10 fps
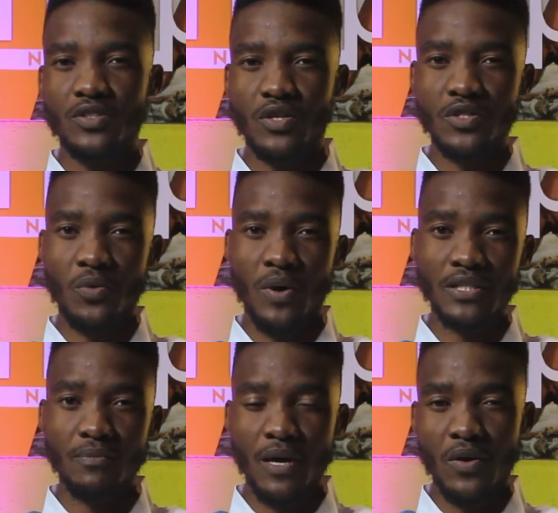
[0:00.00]
is John
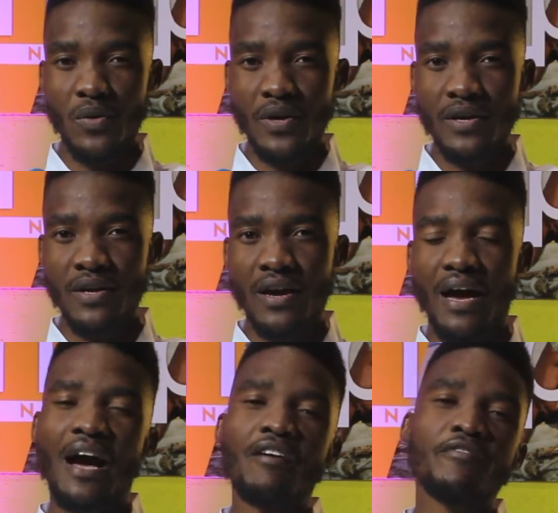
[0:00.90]
Squad Baloi.
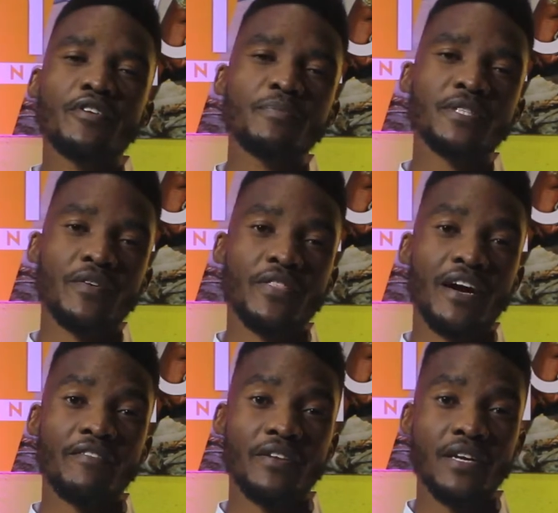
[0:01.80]
I'm from South
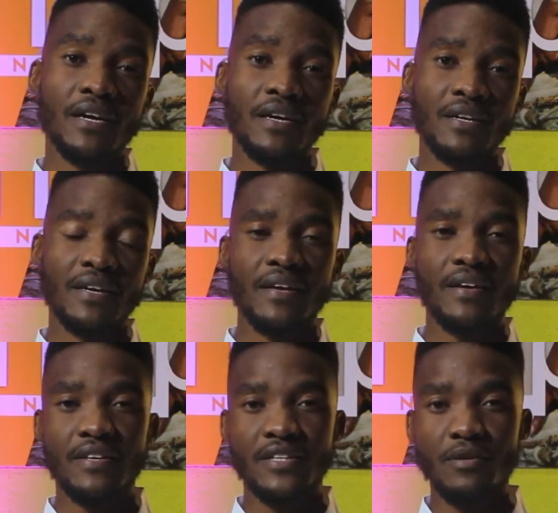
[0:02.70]
Africa
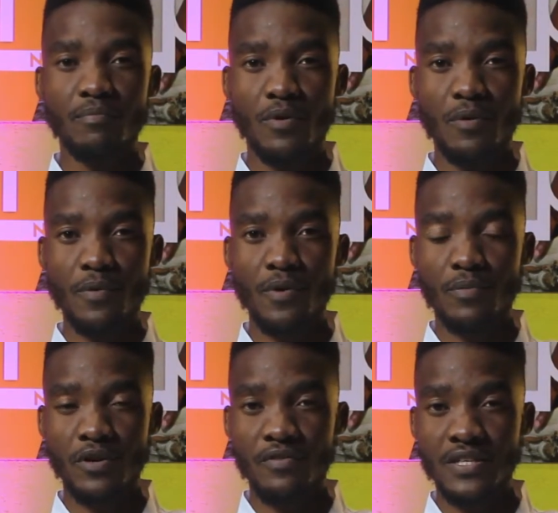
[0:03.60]
in Limpopo
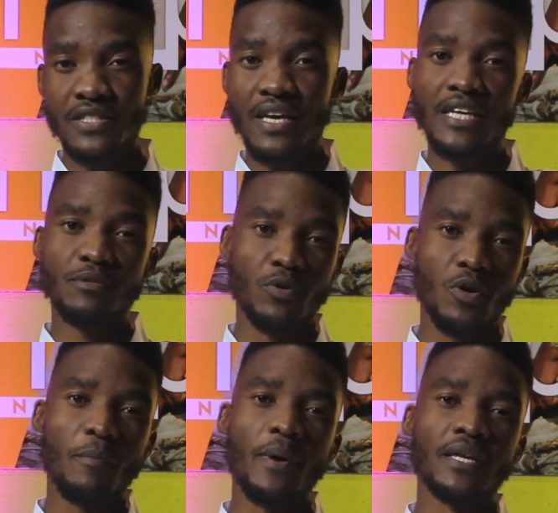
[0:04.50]
province at
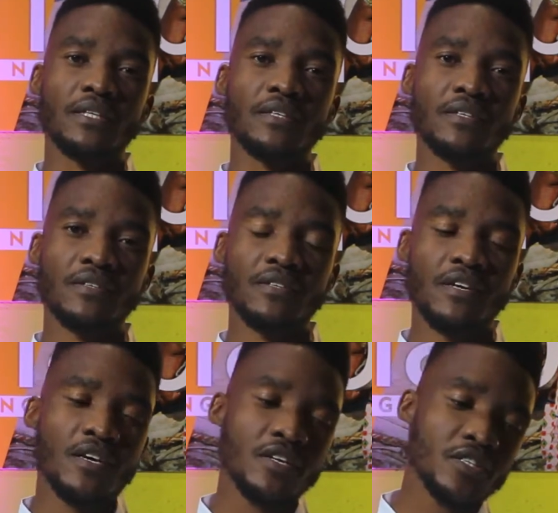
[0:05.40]
Mokopane.
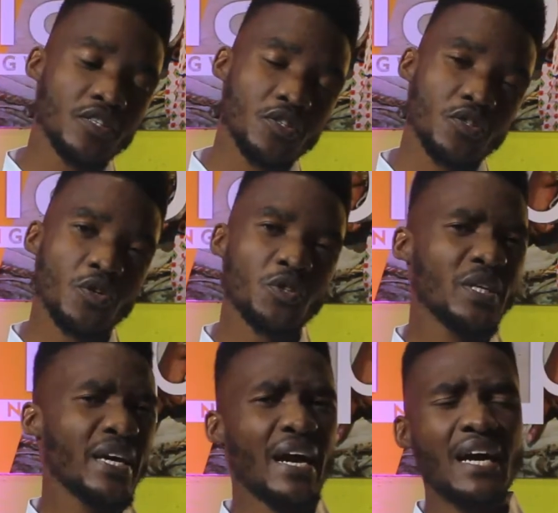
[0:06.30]
So
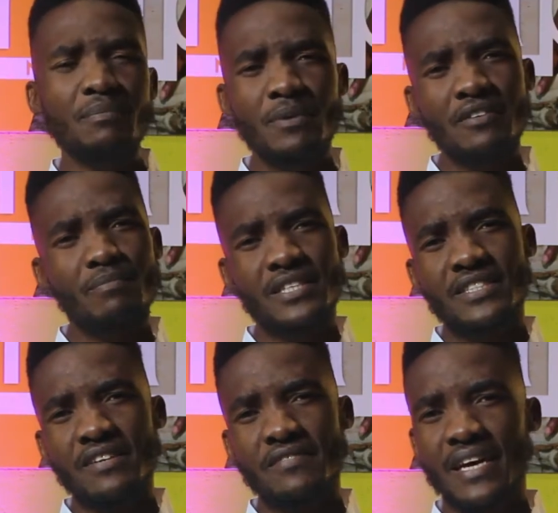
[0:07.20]
today I can't believe
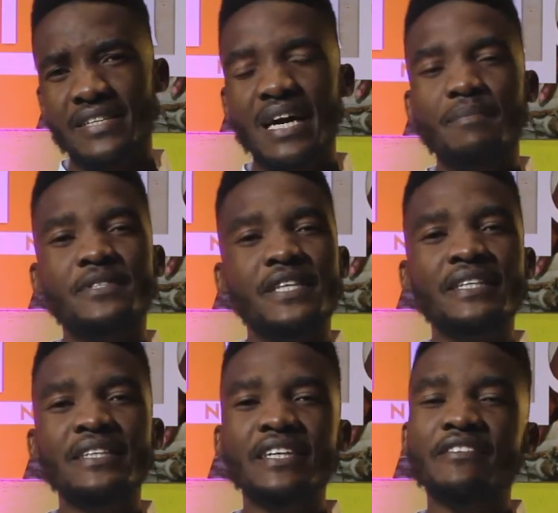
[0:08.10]
myself that I'm
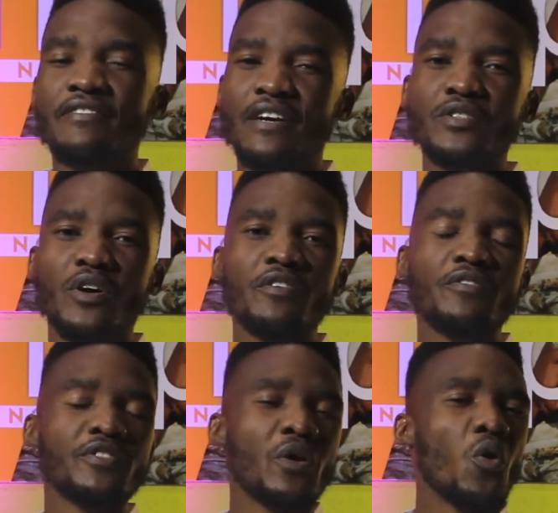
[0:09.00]
standing in front
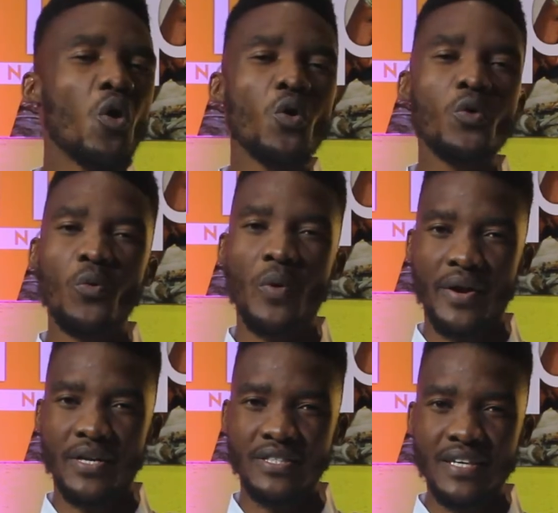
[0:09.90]
of the whole
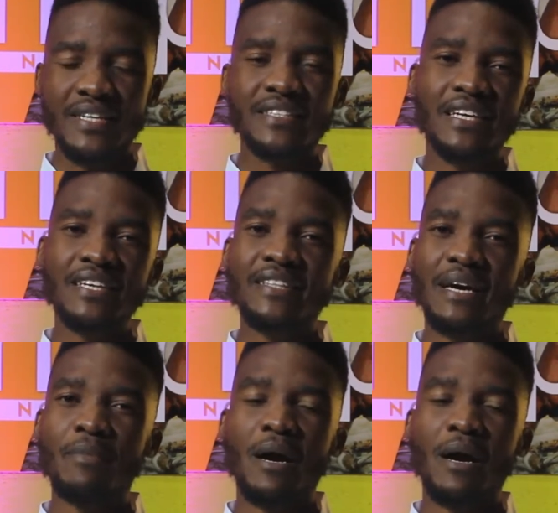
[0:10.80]
world telling them